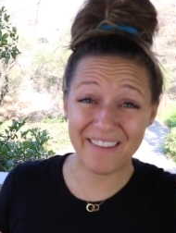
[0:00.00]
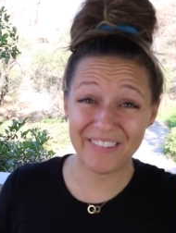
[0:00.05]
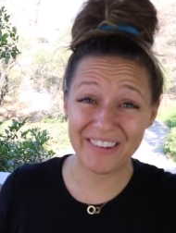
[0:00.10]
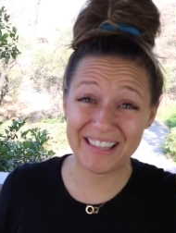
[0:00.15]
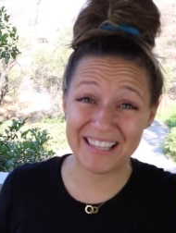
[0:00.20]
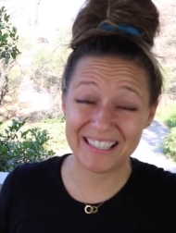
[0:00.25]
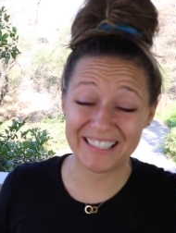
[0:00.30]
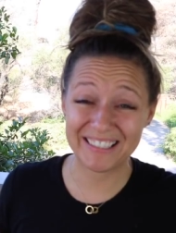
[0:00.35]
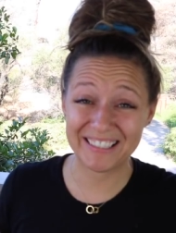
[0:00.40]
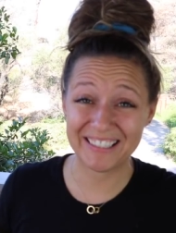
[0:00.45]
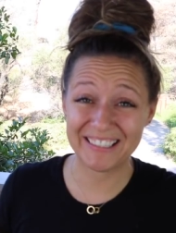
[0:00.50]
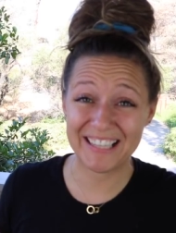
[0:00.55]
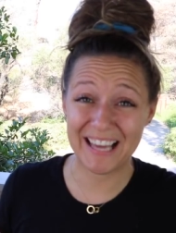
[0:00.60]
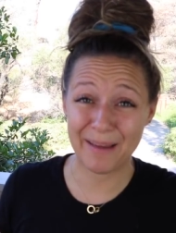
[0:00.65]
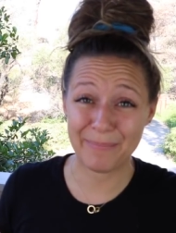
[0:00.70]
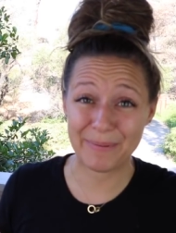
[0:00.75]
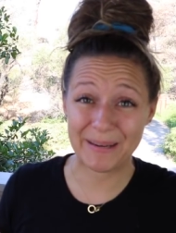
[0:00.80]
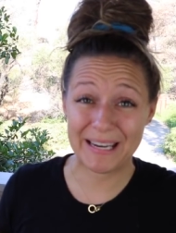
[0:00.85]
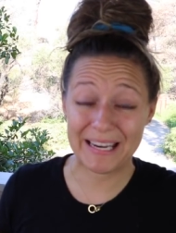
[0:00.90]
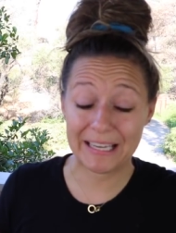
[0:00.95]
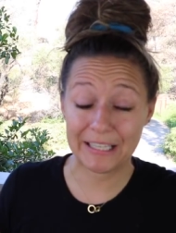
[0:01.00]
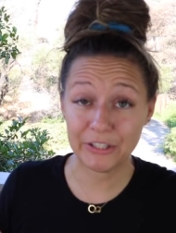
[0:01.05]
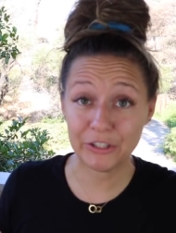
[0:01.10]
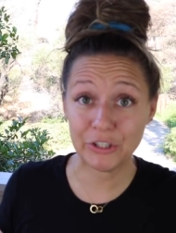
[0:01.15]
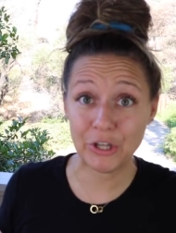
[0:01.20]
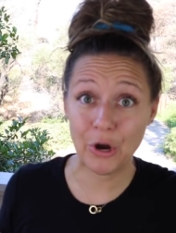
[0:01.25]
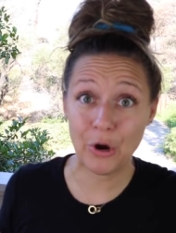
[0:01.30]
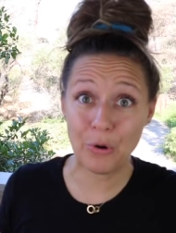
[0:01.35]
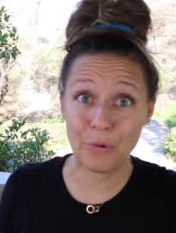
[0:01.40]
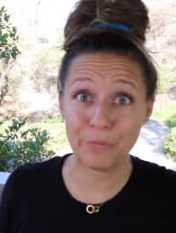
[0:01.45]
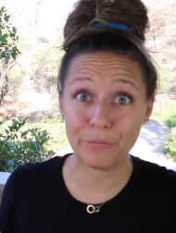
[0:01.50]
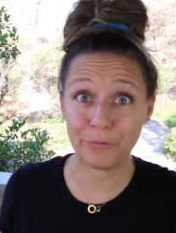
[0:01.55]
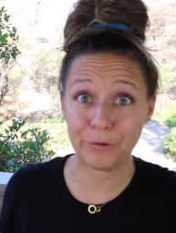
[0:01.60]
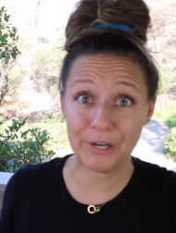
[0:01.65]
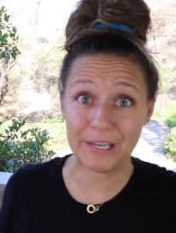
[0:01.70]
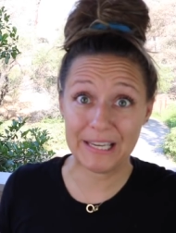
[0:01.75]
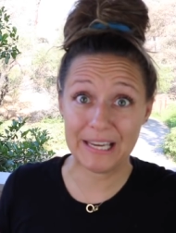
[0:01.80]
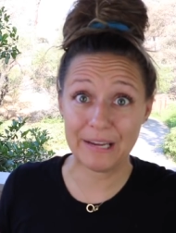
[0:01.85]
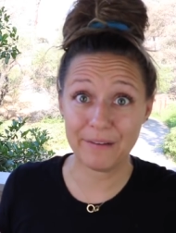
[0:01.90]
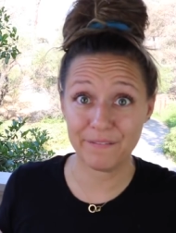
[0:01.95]
Everything starts happening so
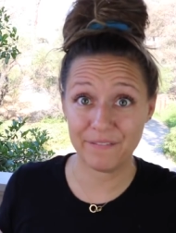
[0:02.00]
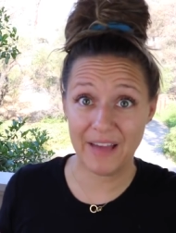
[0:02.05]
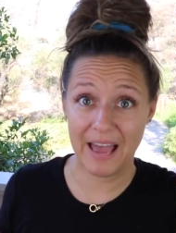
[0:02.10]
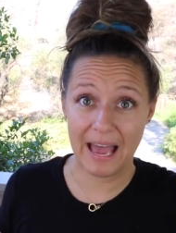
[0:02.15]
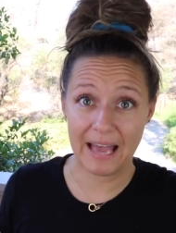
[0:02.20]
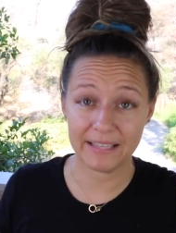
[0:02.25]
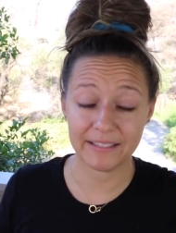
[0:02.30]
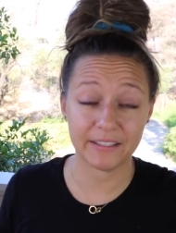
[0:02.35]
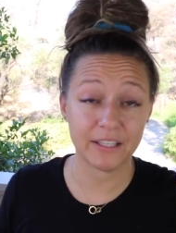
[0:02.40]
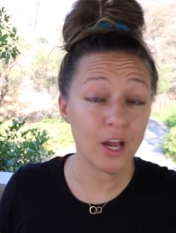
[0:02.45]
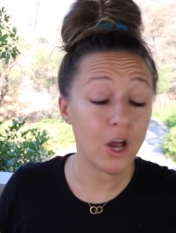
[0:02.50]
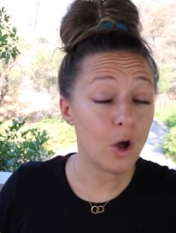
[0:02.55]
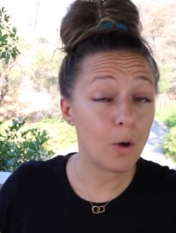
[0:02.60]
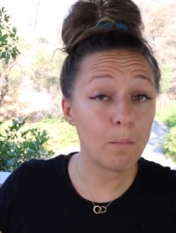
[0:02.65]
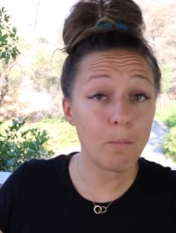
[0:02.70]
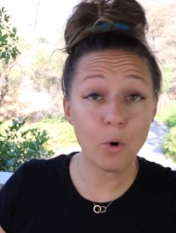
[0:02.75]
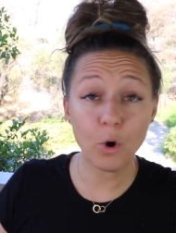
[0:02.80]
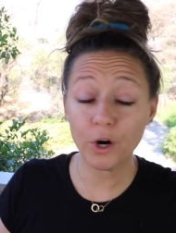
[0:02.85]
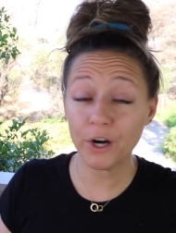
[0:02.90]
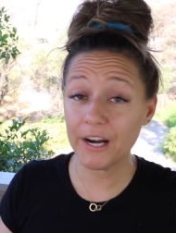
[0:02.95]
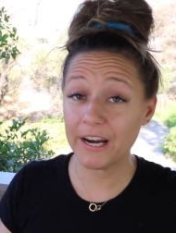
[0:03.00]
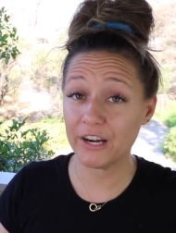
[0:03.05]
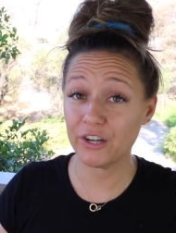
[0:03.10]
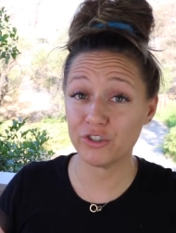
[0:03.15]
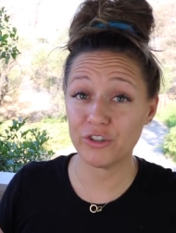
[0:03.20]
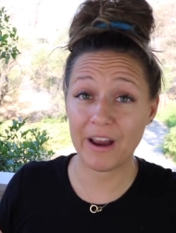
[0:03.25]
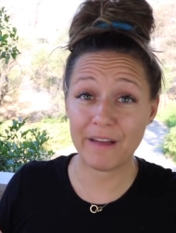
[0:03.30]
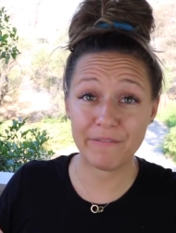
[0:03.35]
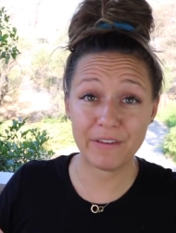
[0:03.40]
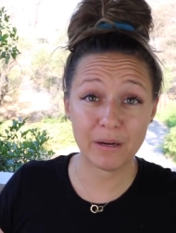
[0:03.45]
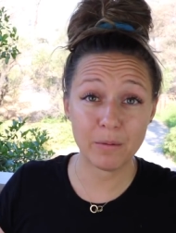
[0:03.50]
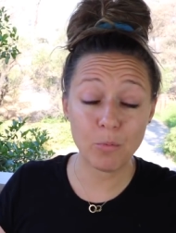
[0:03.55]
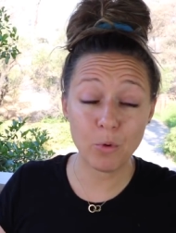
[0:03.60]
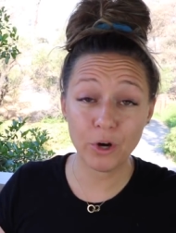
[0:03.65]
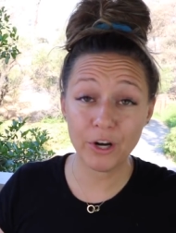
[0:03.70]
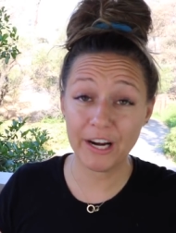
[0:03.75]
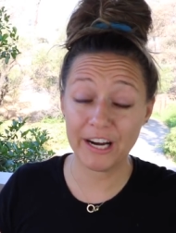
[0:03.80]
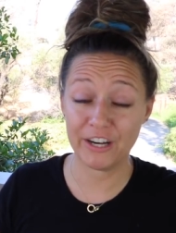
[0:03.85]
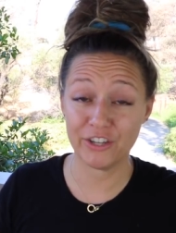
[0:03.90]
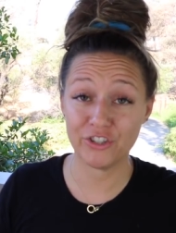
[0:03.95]
freaking fast. More air traffic,
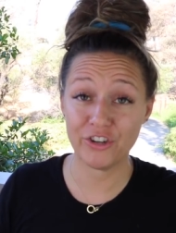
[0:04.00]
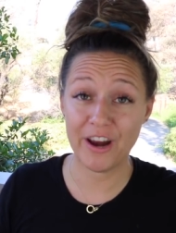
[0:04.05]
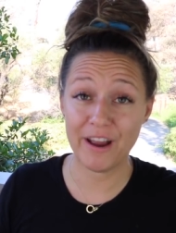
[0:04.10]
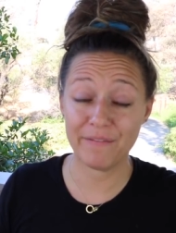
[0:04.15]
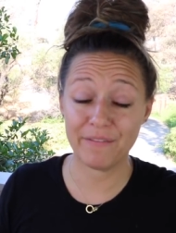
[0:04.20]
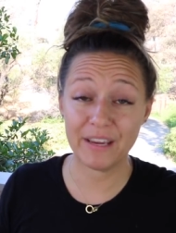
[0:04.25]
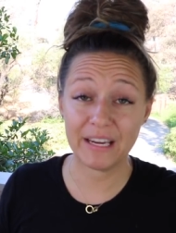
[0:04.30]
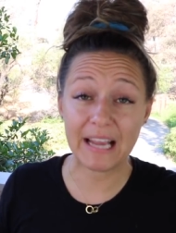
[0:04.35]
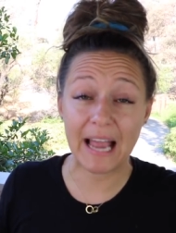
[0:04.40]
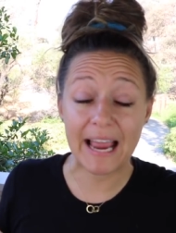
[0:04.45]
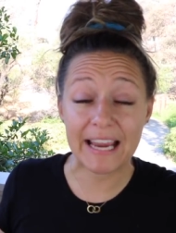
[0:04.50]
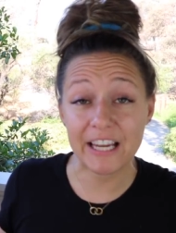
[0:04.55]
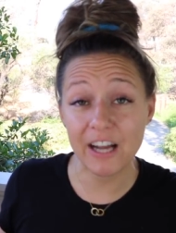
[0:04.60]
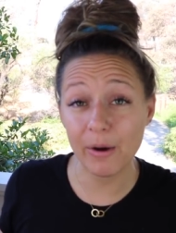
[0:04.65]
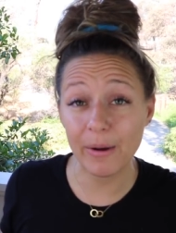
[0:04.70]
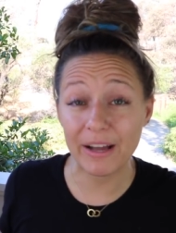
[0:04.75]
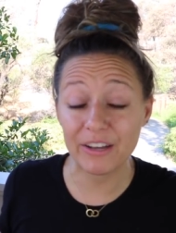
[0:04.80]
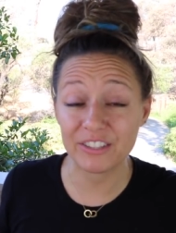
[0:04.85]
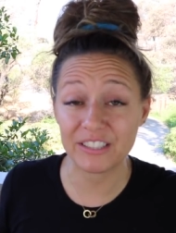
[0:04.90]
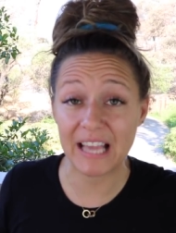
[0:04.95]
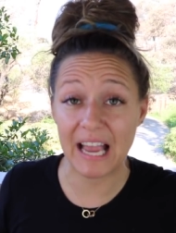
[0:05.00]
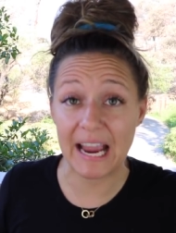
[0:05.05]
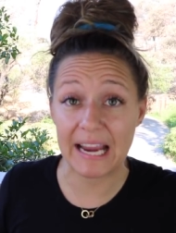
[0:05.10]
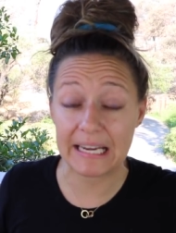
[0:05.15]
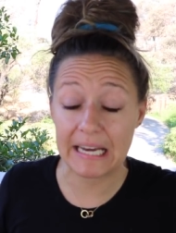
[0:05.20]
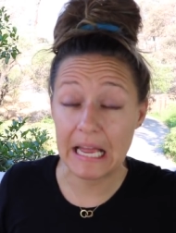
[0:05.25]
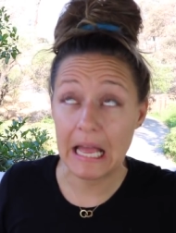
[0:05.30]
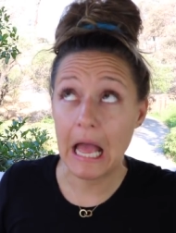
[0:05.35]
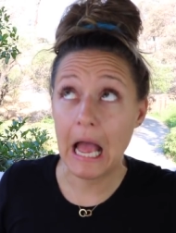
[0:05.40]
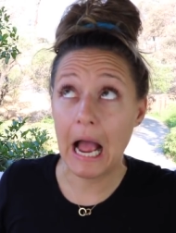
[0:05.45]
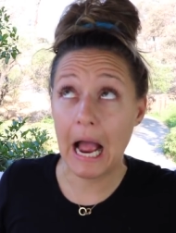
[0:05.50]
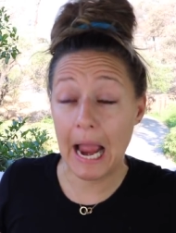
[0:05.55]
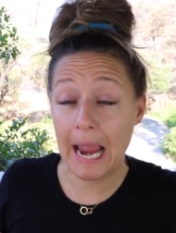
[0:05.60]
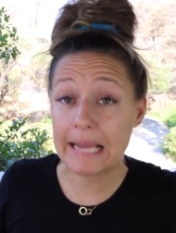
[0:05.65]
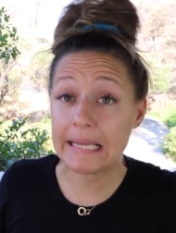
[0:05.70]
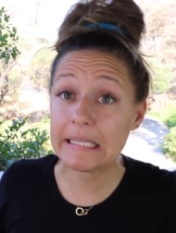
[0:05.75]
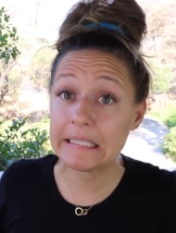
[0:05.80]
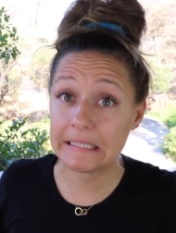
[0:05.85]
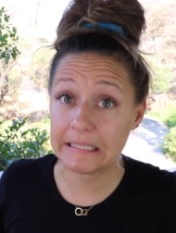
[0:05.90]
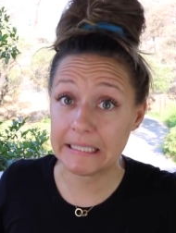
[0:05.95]
more air traffic. I go outside, I
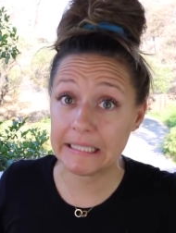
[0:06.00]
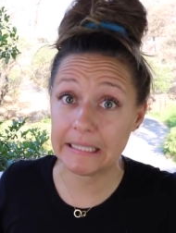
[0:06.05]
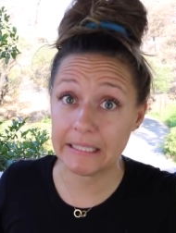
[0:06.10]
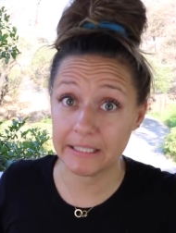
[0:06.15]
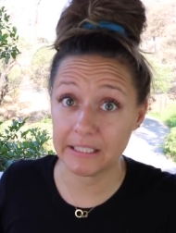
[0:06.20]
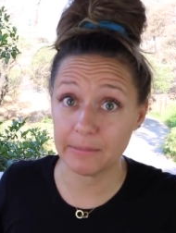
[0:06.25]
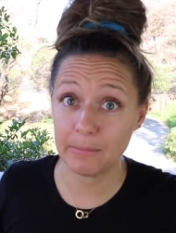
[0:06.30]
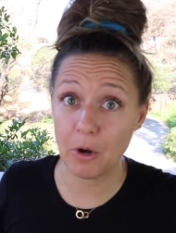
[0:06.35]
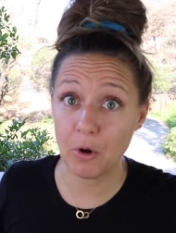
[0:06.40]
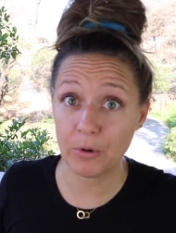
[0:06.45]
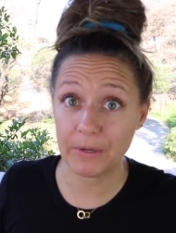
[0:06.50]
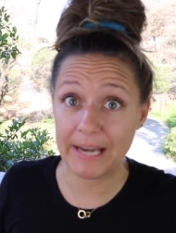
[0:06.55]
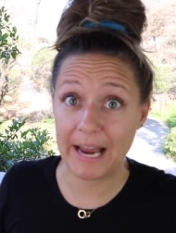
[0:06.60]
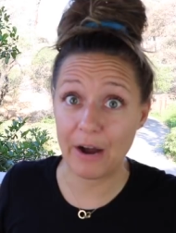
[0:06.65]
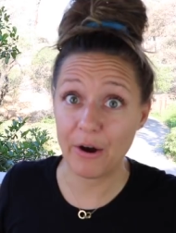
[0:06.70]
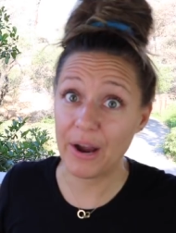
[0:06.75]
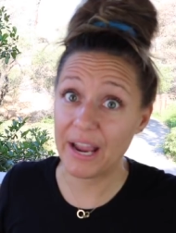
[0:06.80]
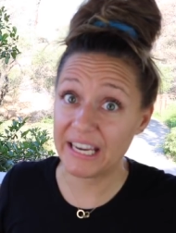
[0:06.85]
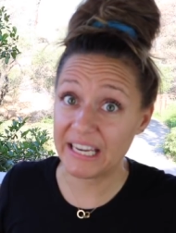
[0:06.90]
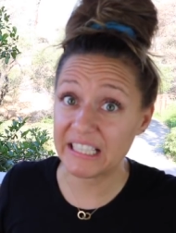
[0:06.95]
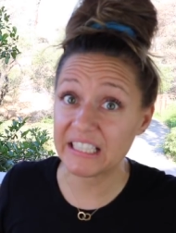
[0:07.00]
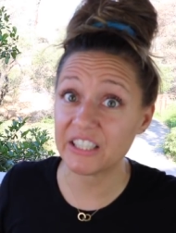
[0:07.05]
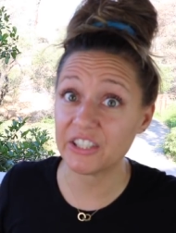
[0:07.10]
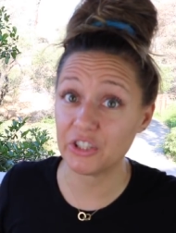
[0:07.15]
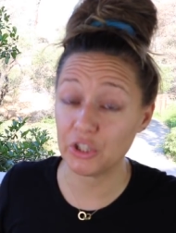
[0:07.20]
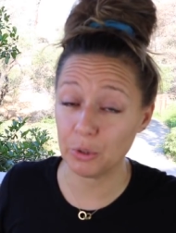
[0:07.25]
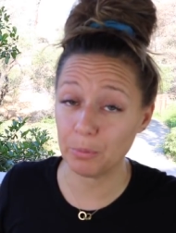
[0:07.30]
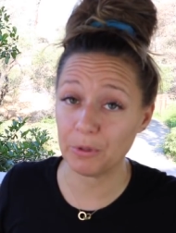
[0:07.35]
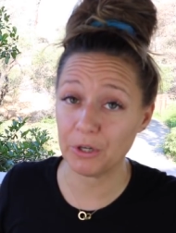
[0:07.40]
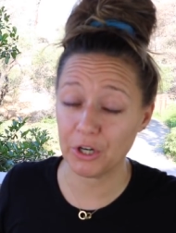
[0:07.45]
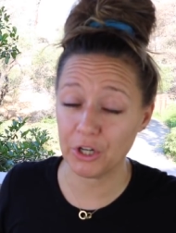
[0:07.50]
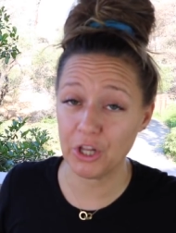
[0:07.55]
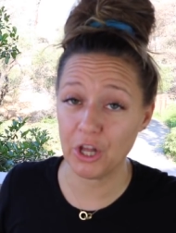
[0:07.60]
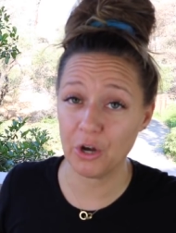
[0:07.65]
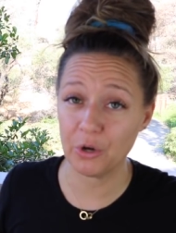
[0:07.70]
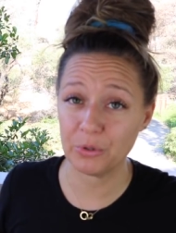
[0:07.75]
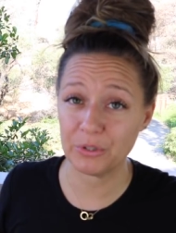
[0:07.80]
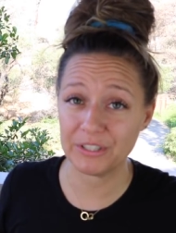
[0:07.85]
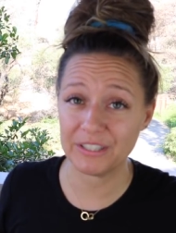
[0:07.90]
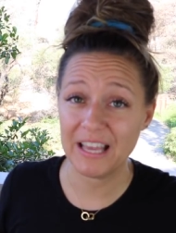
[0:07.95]
can see the smoke now, and it's super
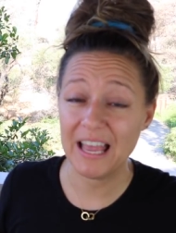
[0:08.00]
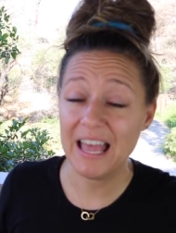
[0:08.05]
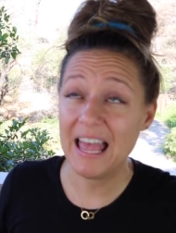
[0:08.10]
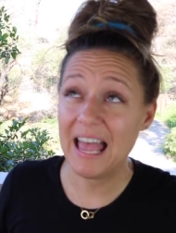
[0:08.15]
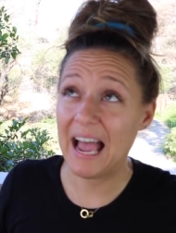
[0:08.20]
close.